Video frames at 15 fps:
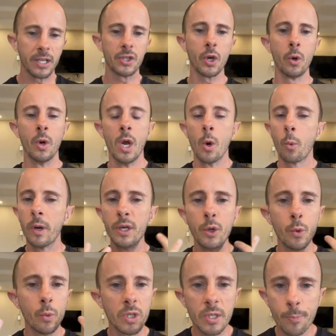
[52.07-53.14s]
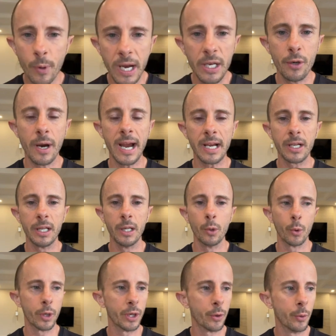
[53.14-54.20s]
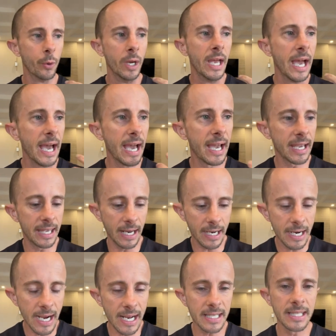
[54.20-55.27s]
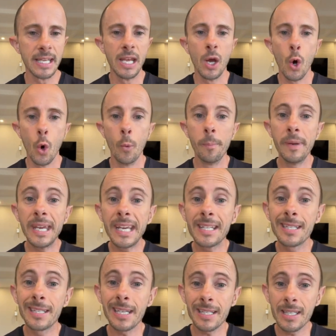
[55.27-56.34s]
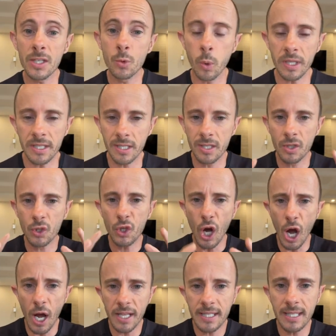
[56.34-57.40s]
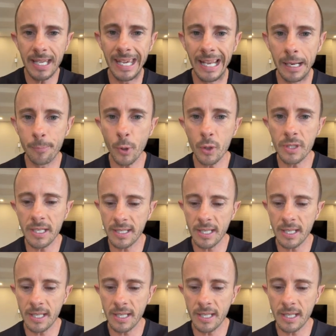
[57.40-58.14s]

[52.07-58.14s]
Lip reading: So when you sprain your ankle or you get a cut, omega-6 is what starts the healing process.